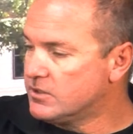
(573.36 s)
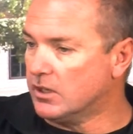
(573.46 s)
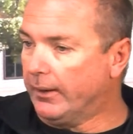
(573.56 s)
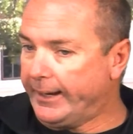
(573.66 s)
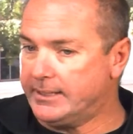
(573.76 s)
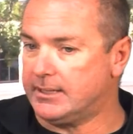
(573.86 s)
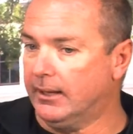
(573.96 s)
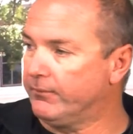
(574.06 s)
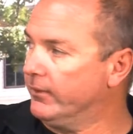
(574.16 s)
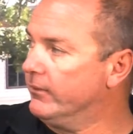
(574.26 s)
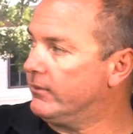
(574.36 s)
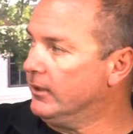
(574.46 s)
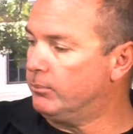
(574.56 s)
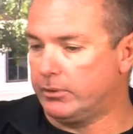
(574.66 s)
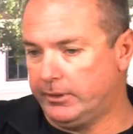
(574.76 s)
So ATF is
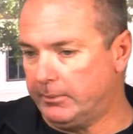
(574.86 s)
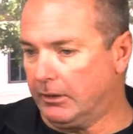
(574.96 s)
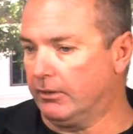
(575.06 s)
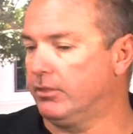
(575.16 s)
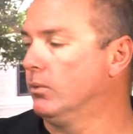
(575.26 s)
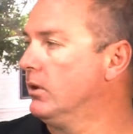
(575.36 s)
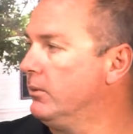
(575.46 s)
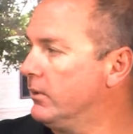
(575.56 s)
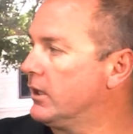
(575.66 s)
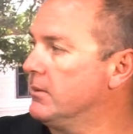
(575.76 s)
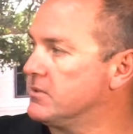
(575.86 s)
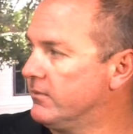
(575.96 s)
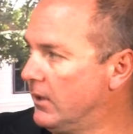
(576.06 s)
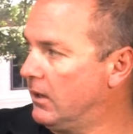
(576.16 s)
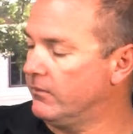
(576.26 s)
the premier authority when it comes to
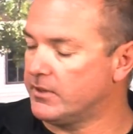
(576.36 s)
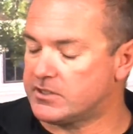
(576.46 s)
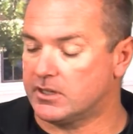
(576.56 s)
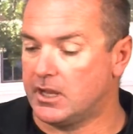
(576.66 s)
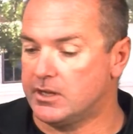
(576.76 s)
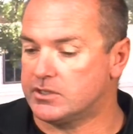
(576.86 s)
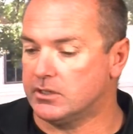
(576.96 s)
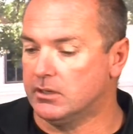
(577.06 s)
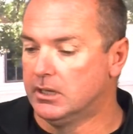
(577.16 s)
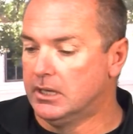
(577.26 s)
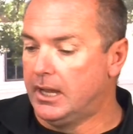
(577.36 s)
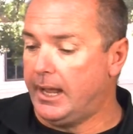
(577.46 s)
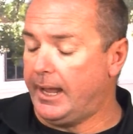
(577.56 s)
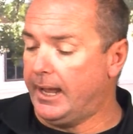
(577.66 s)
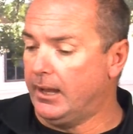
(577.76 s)
fire investigation.
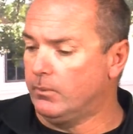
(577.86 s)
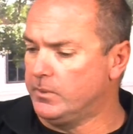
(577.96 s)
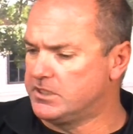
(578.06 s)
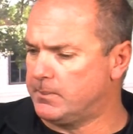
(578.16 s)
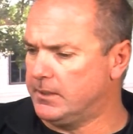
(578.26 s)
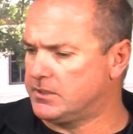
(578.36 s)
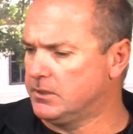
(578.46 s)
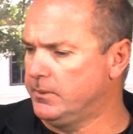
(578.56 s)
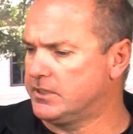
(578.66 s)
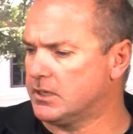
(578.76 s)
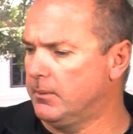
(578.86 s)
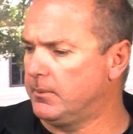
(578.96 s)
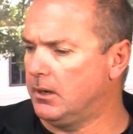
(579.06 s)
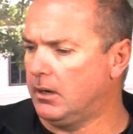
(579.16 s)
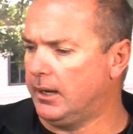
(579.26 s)
And we spent 2 weeks up
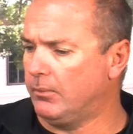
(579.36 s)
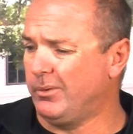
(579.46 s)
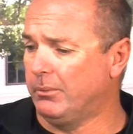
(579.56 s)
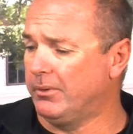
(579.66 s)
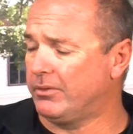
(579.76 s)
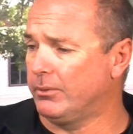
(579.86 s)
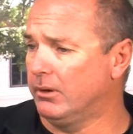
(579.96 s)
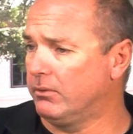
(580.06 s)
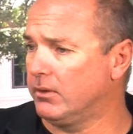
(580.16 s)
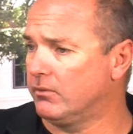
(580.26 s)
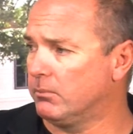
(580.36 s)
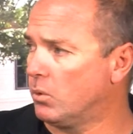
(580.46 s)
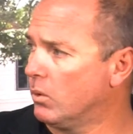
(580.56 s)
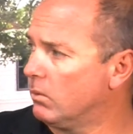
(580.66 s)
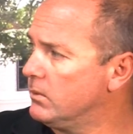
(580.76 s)
there, and we went through everything from
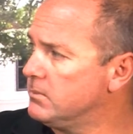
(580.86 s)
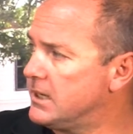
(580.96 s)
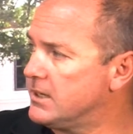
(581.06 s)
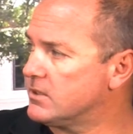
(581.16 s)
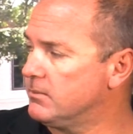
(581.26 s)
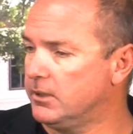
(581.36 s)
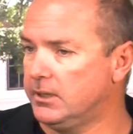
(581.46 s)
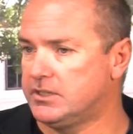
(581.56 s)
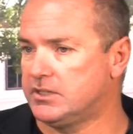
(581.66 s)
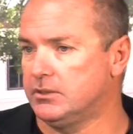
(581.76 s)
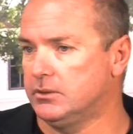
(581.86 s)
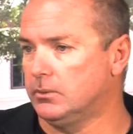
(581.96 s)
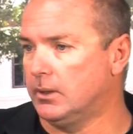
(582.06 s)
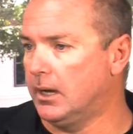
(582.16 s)
courtroom testimony to